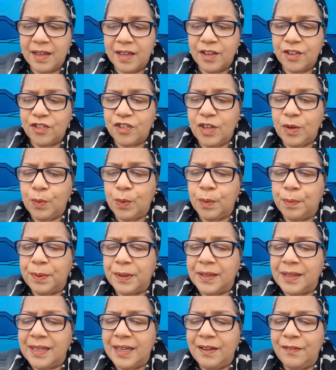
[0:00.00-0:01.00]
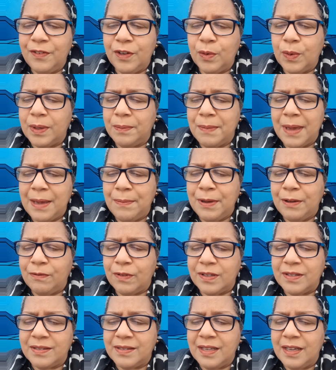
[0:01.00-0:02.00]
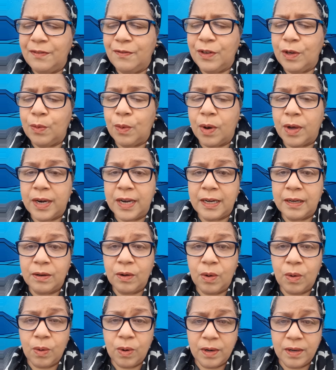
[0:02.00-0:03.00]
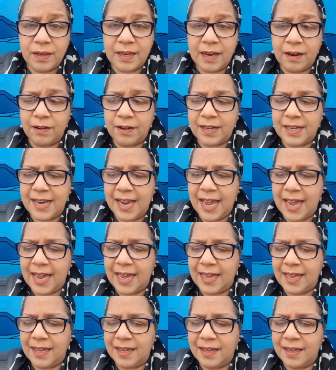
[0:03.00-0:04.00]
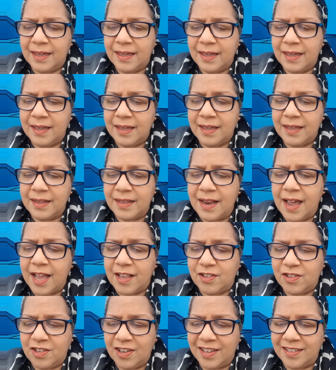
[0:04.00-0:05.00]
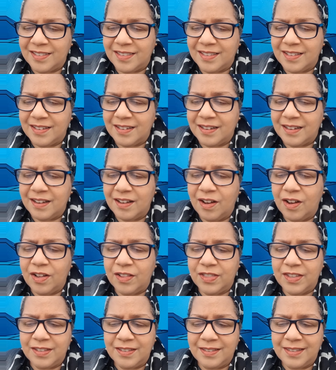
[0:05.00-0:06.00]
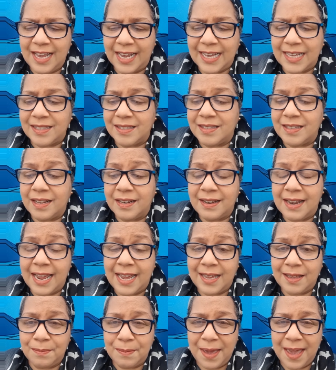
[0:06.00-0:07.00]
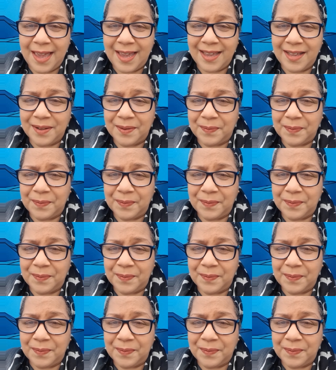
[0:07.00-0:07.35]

She will believe you and maybe receive you on an ordinary day, not just on the second Sunday in May.